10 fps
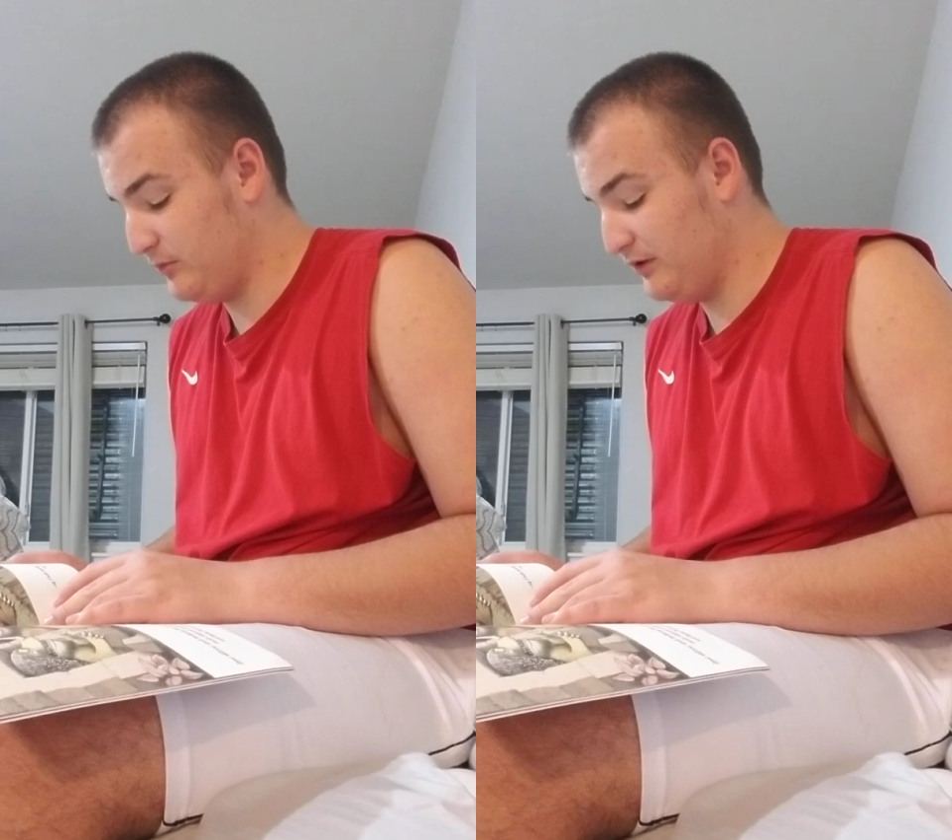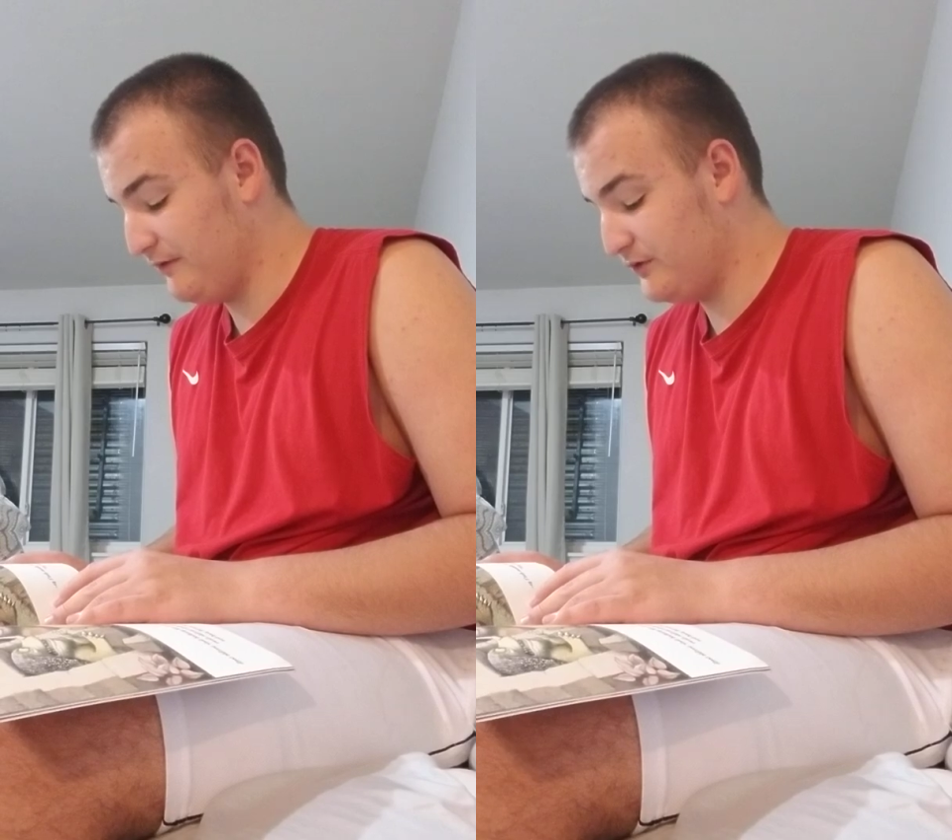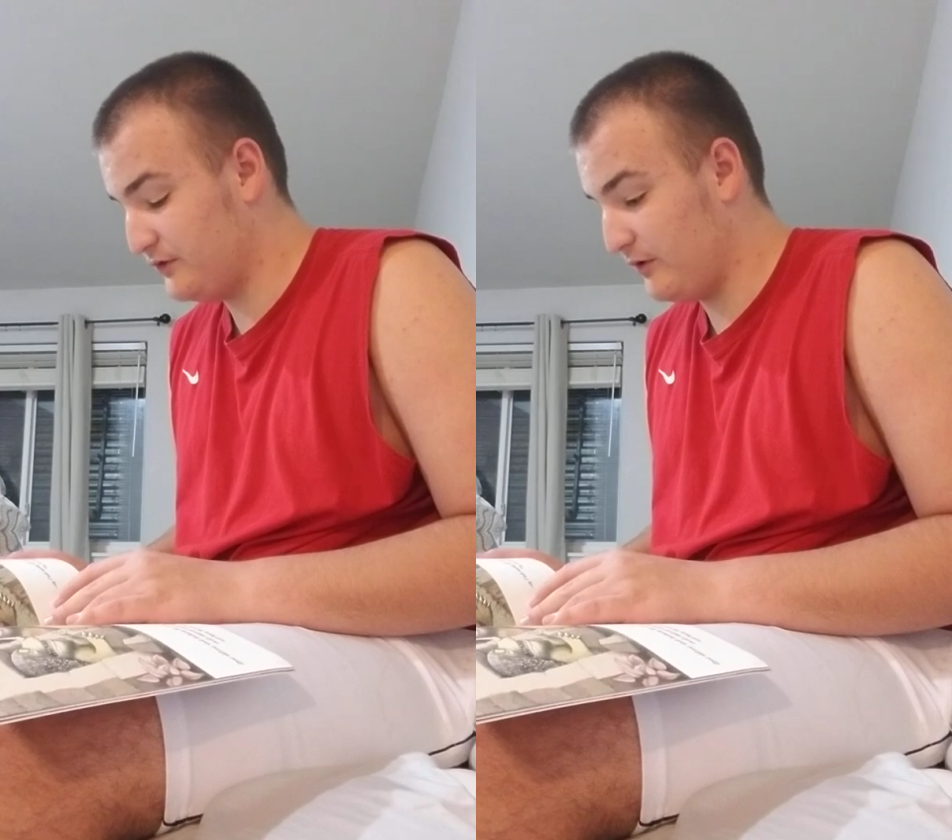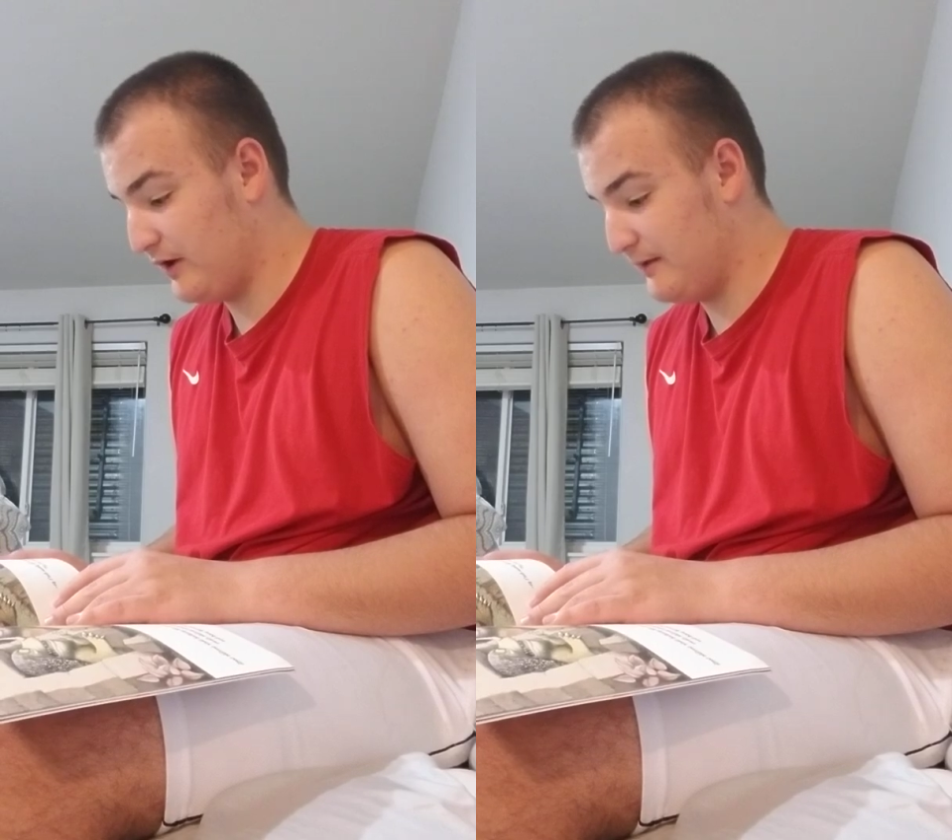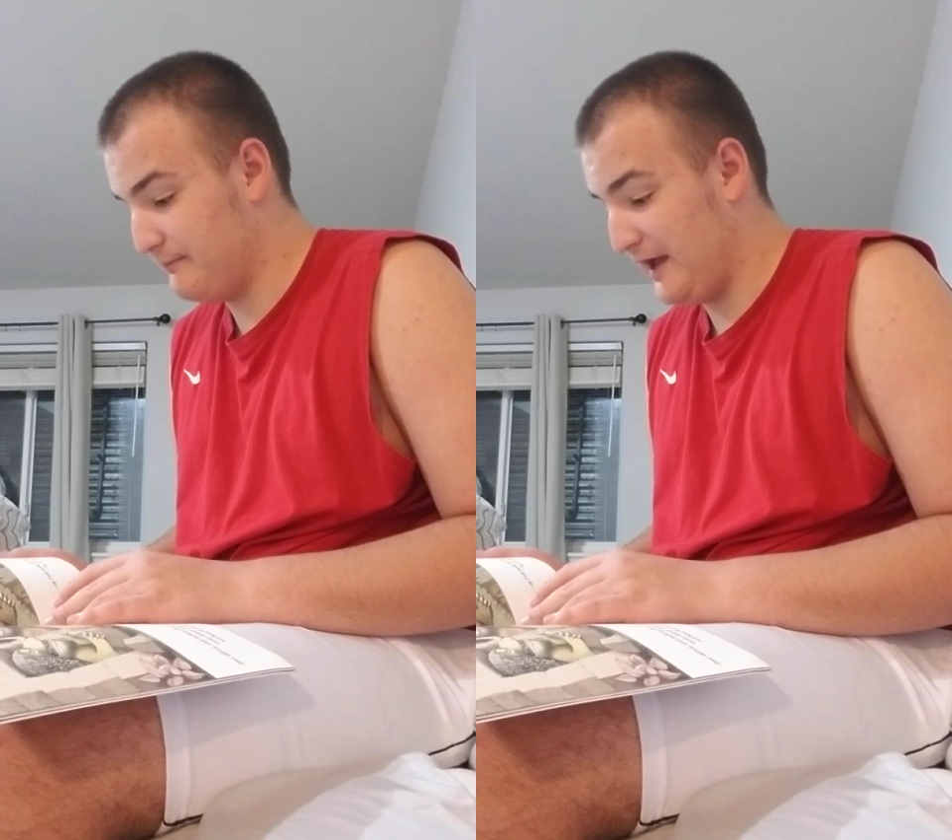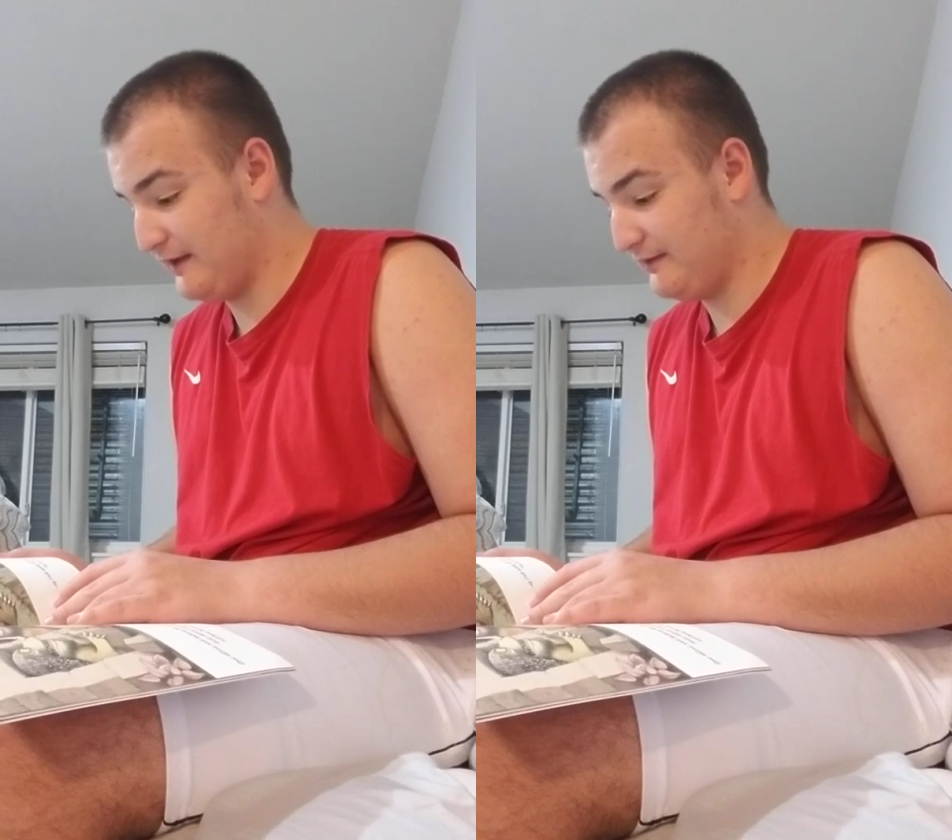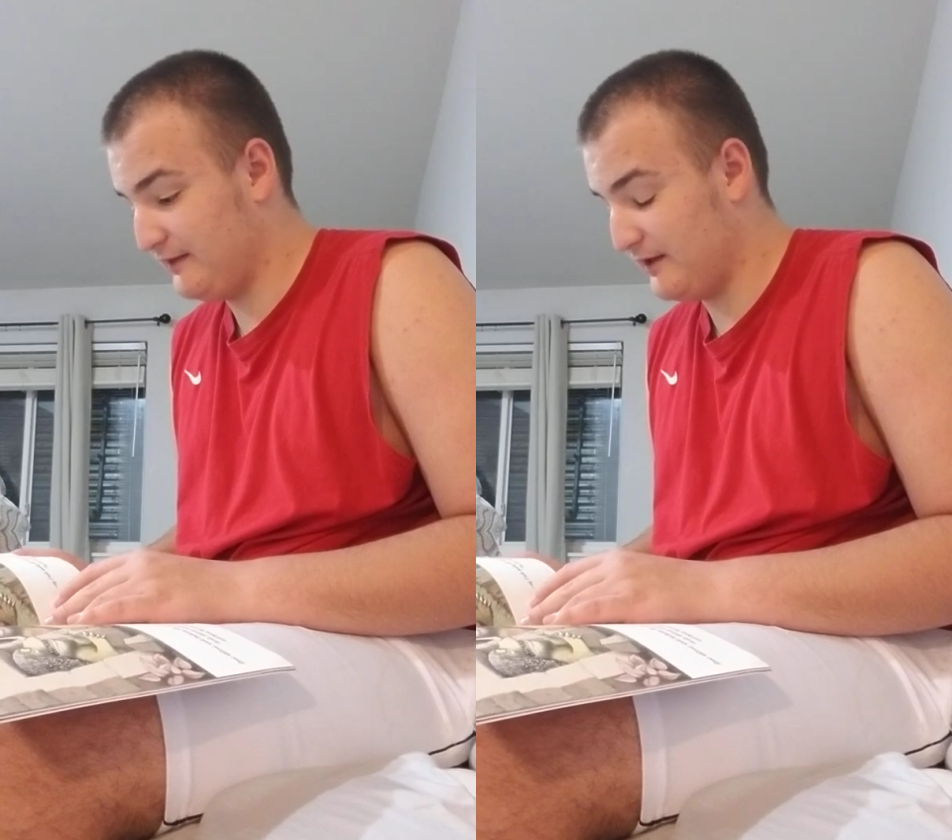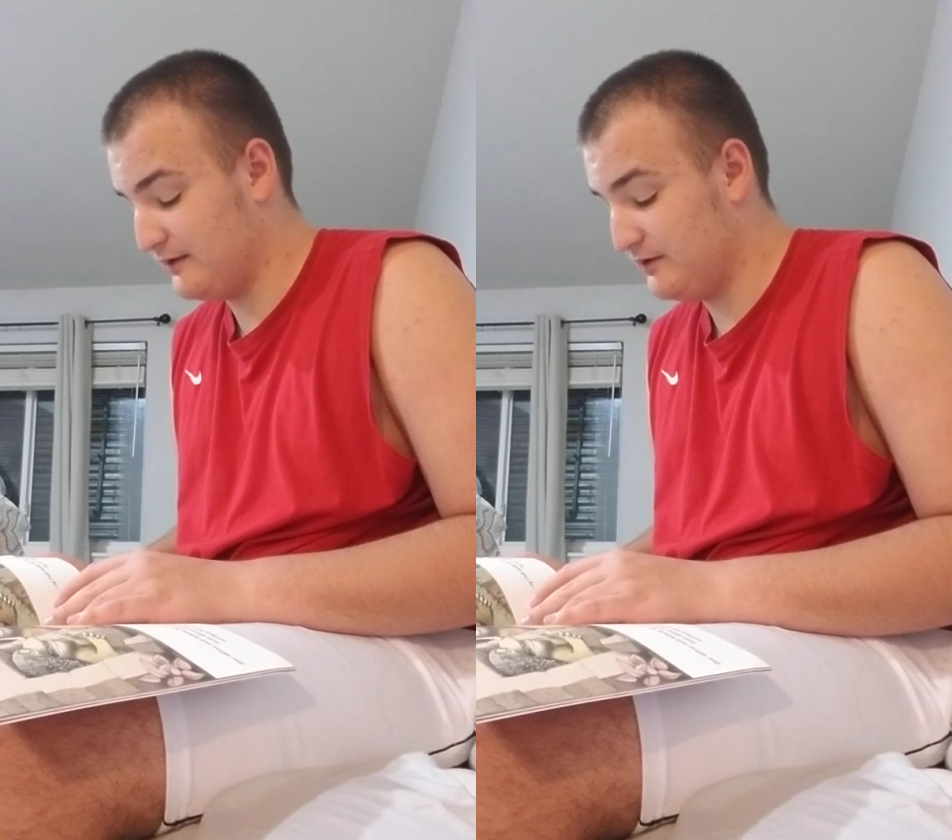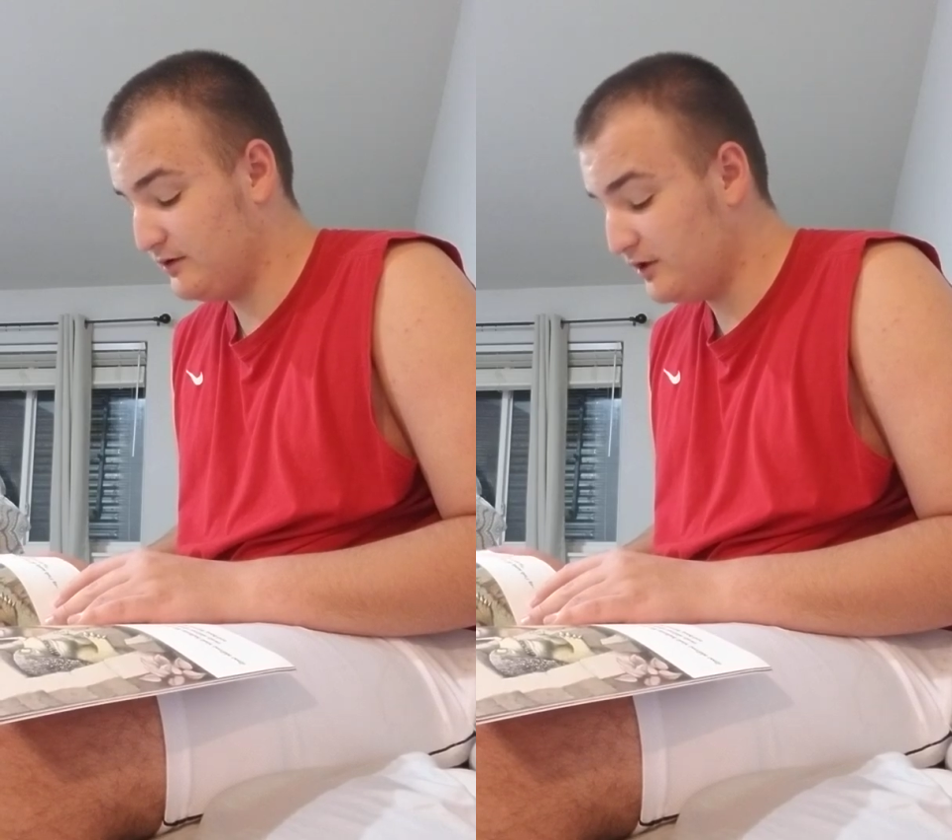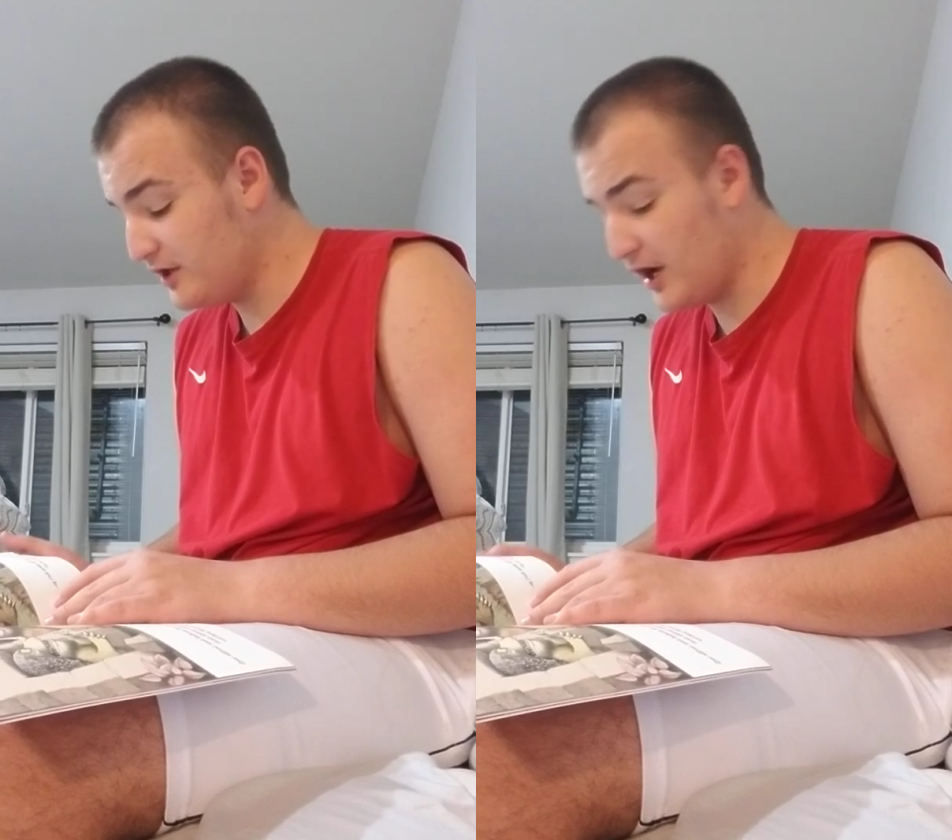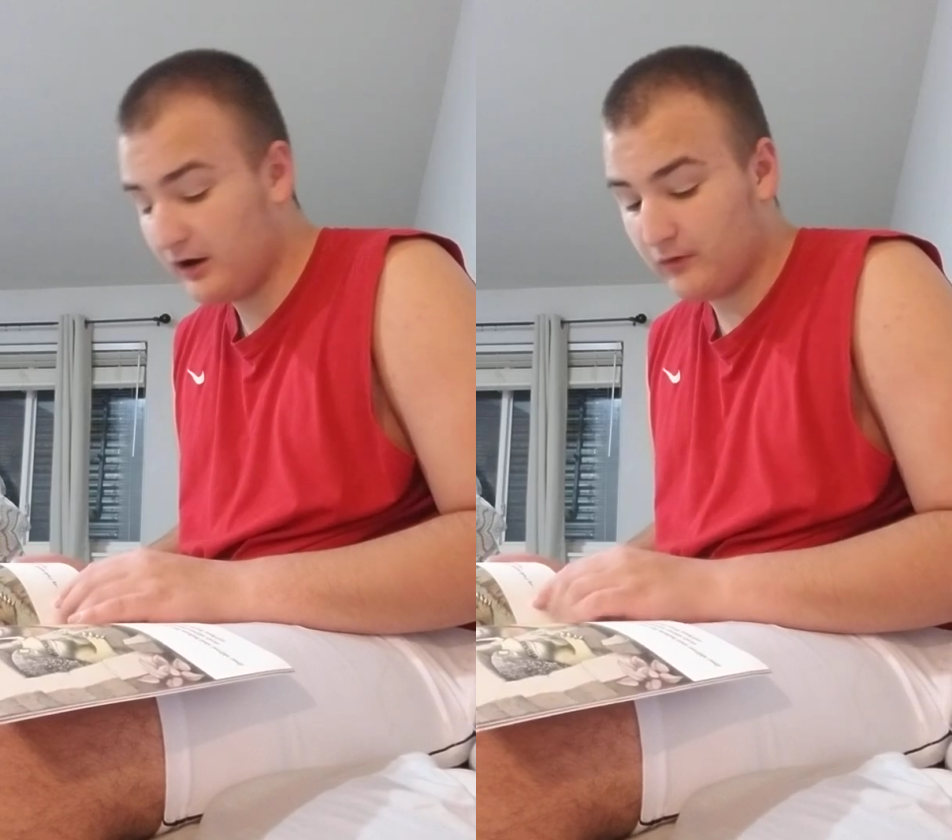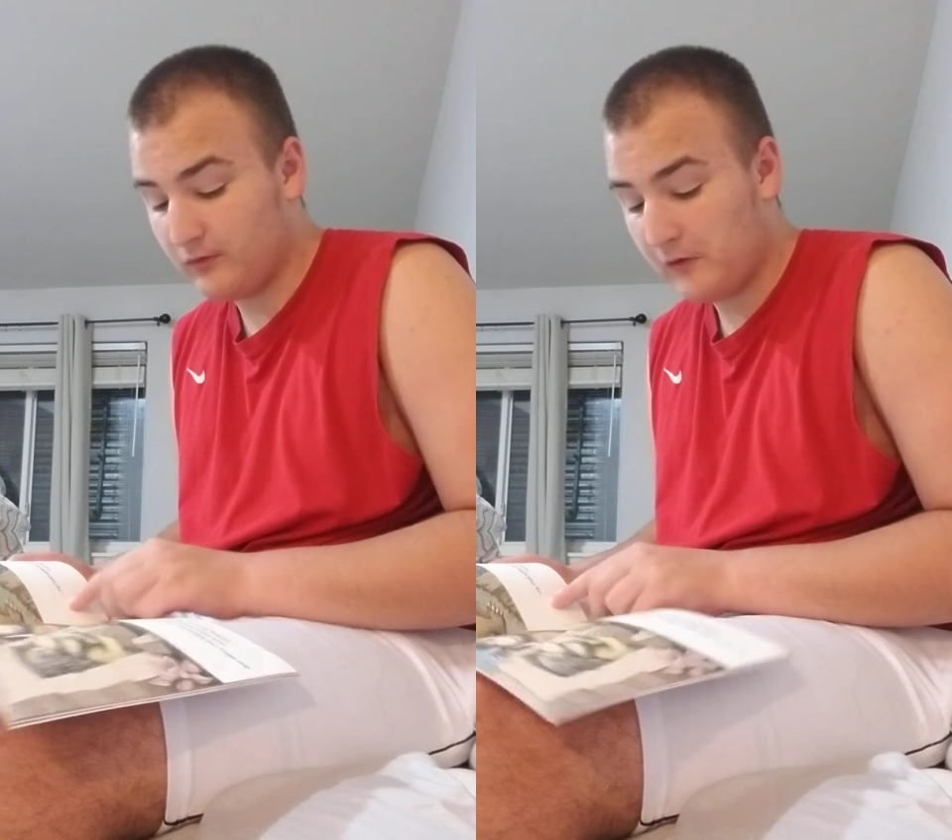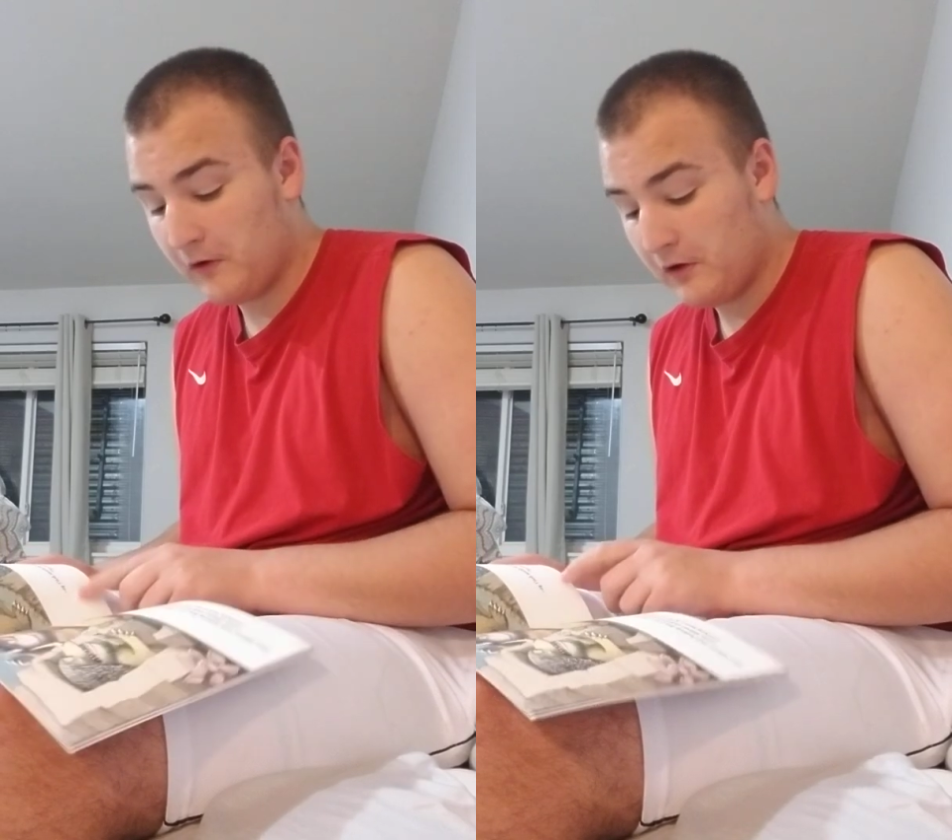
we'll love you so." And Max said, "No."